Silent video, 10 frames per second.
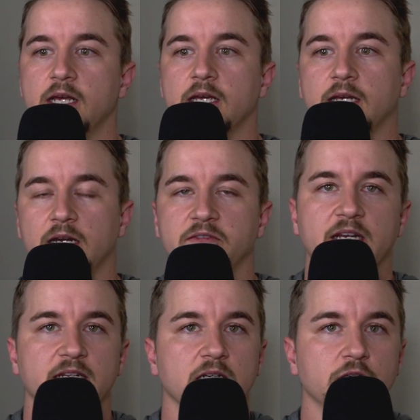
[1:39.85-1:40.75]
kind of
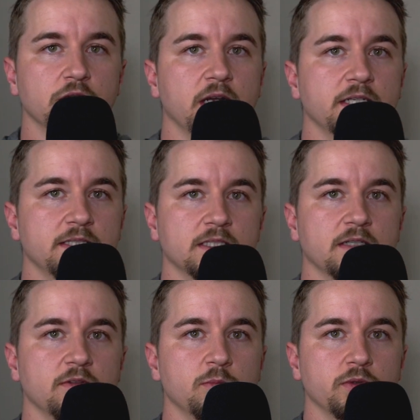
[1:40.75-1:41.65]
getting a good idea
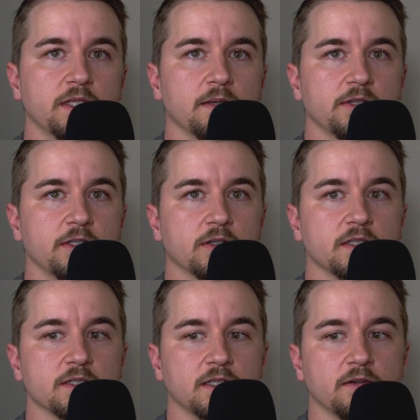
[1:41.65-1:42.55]
of the bootcamp that you're
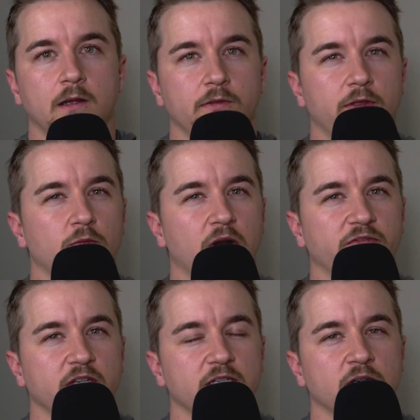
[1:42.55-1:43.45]
considering. They're
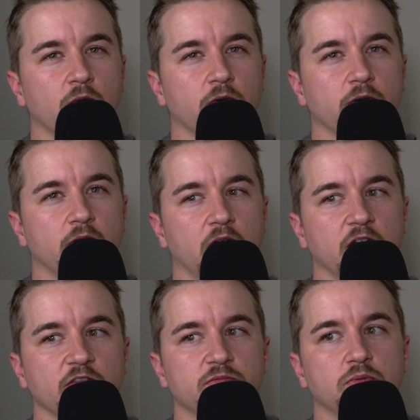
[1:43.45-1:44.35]
roughly in order
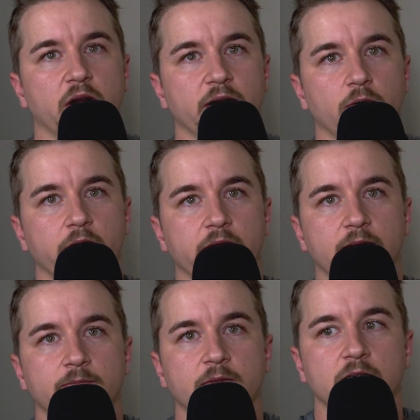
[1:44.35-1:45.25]
of priority.